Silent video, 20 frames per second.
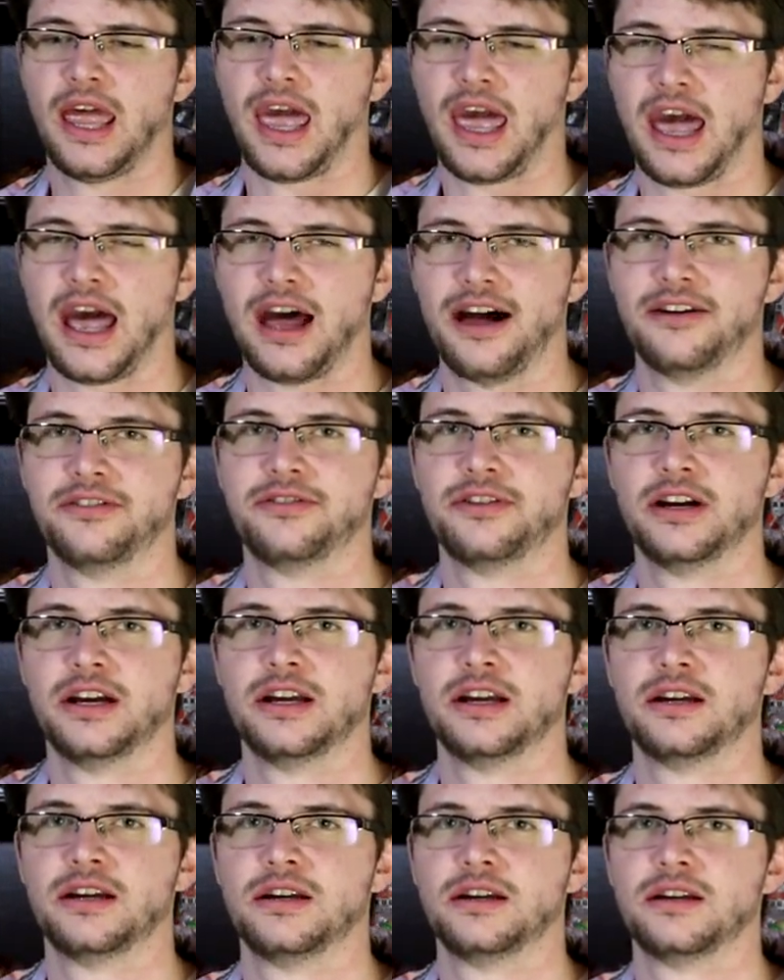have.
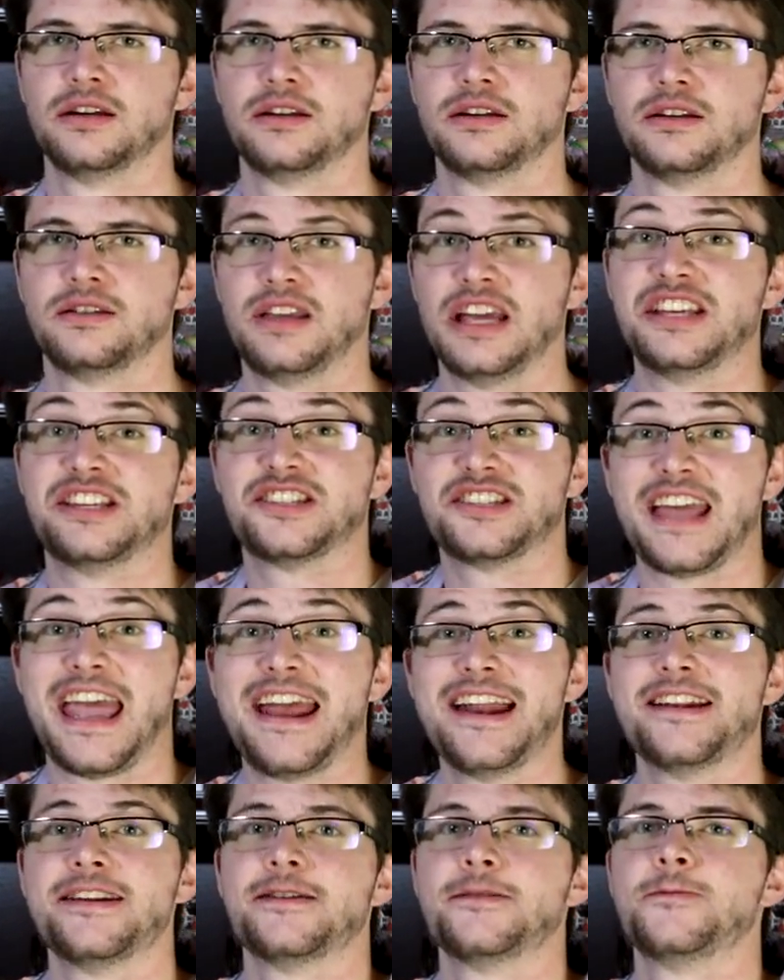They
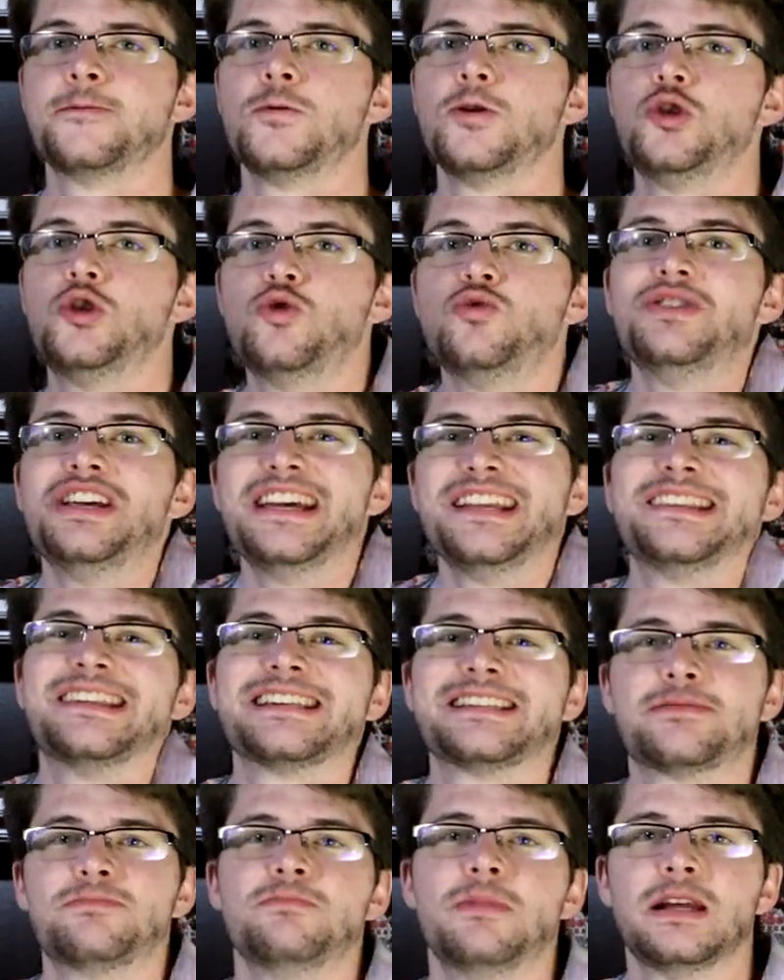state you need
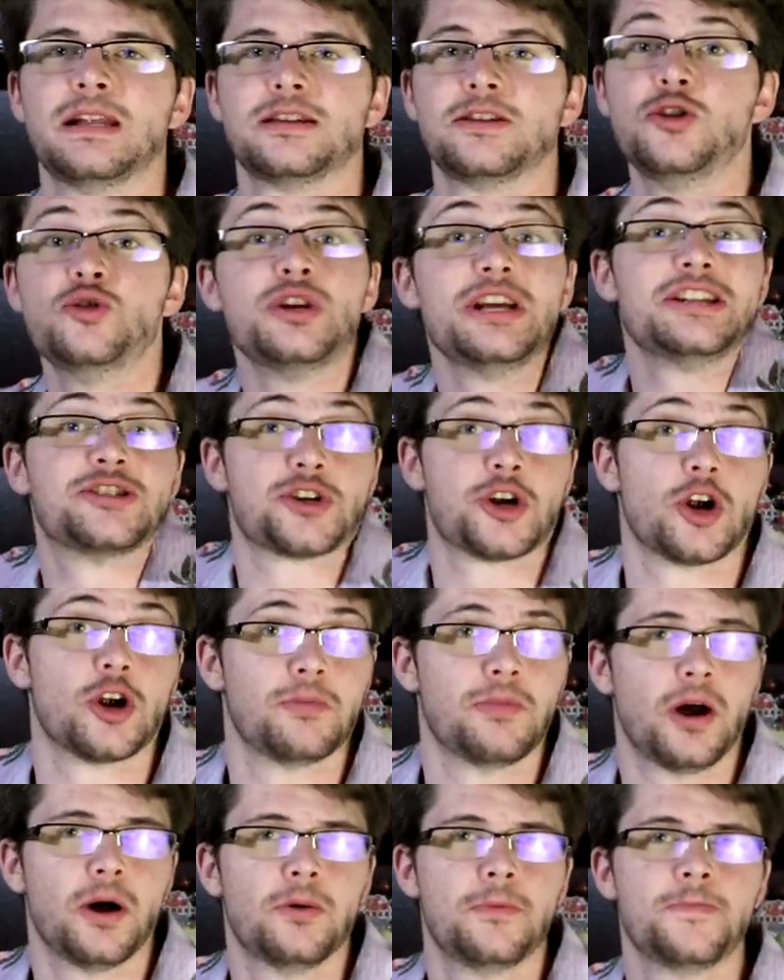this. You need
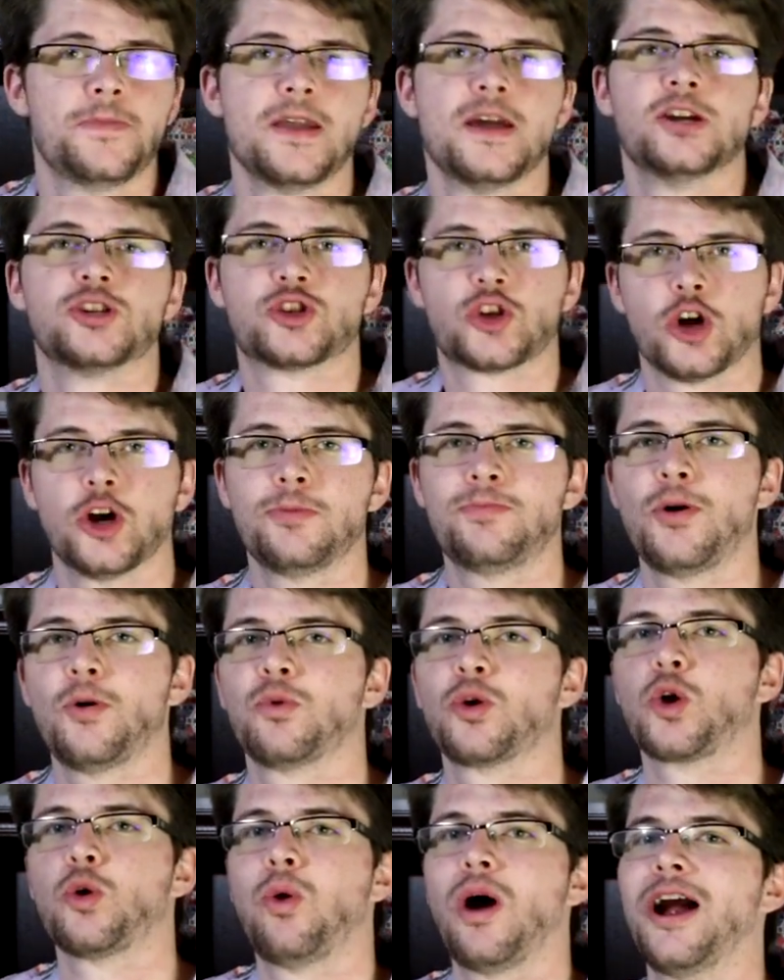Turbo. Turbo
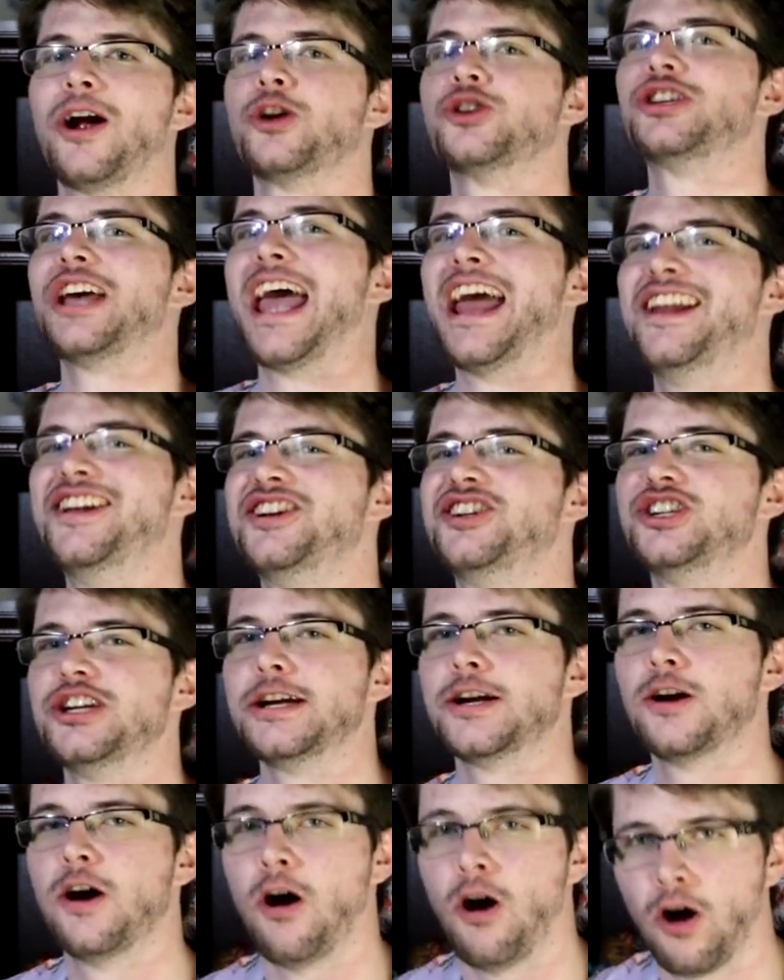requires energy
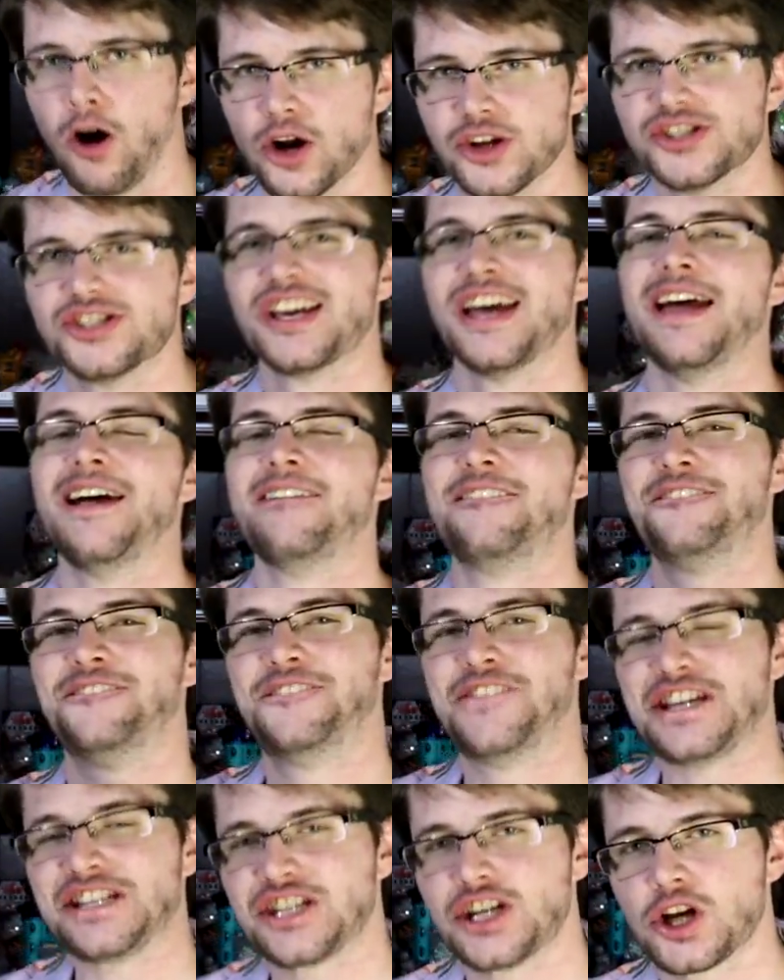cards,
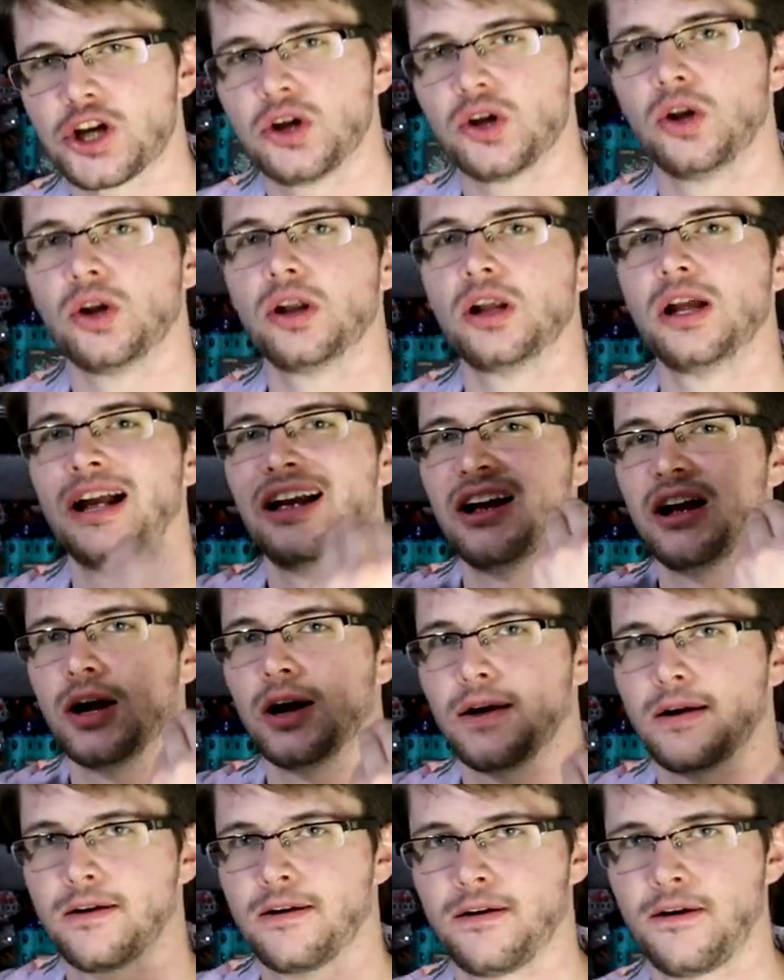physical
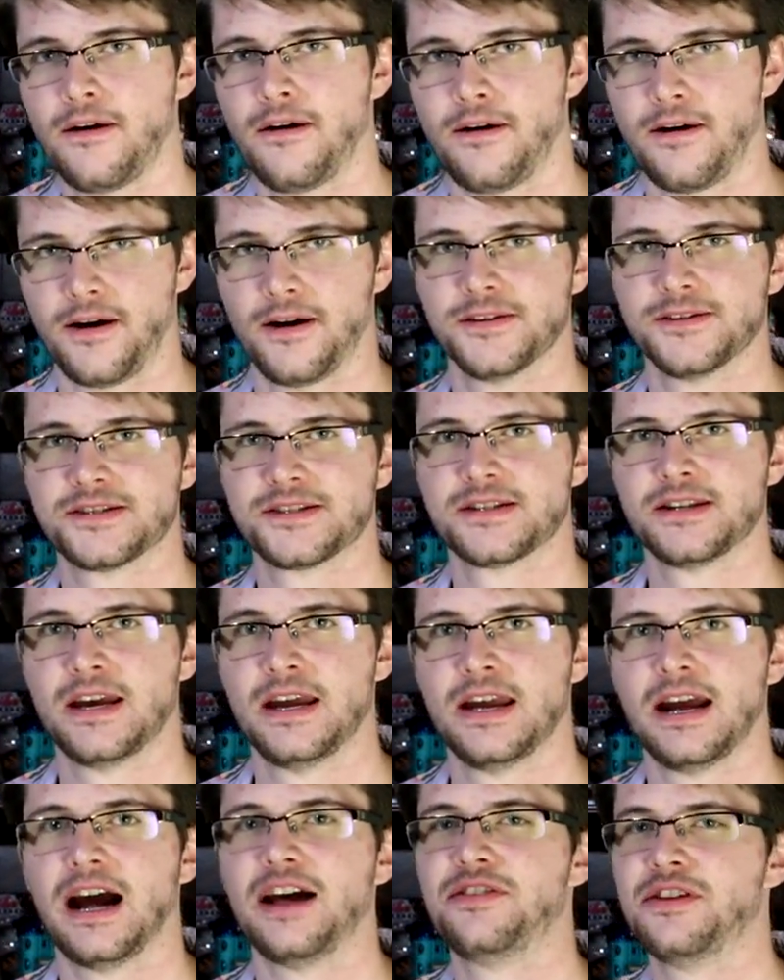cards.
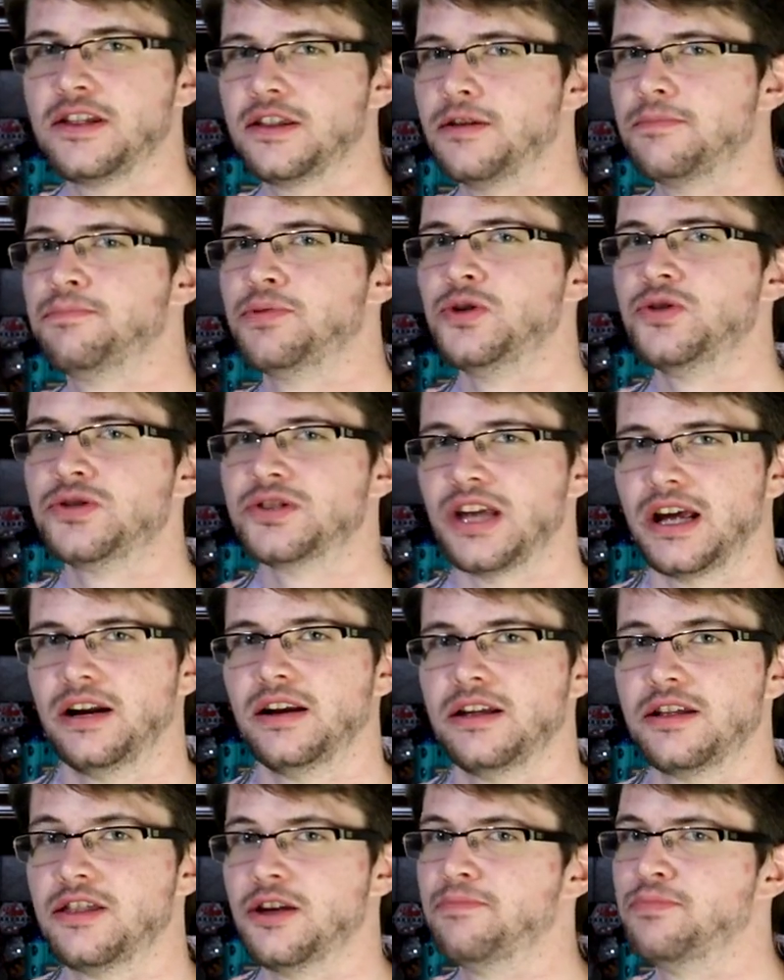I think the
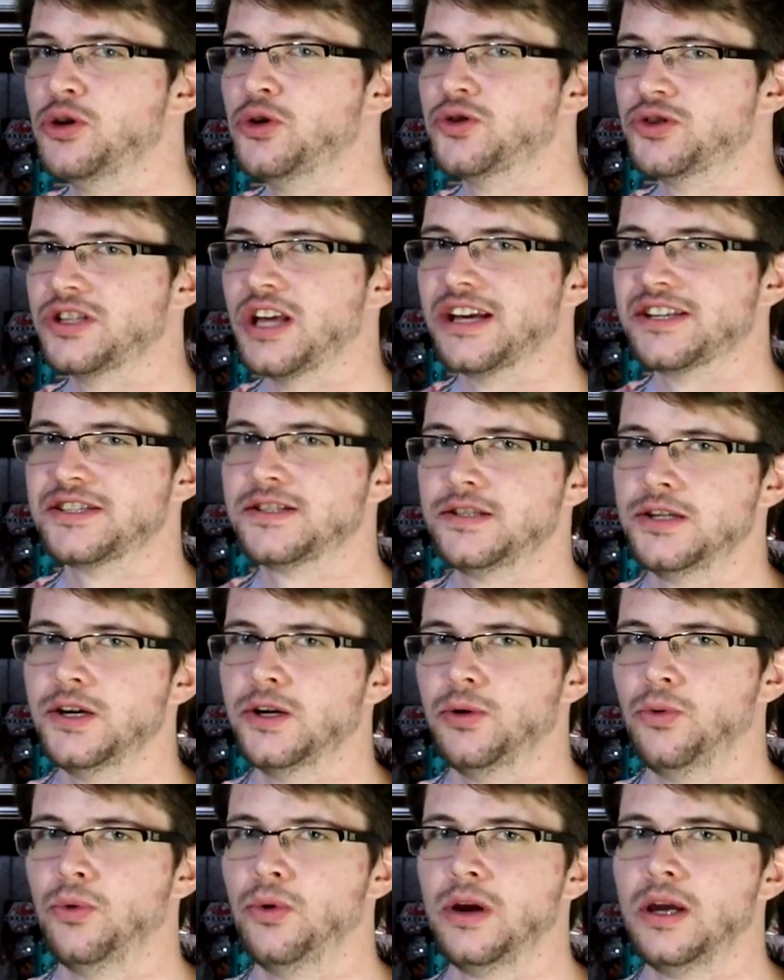boost does too.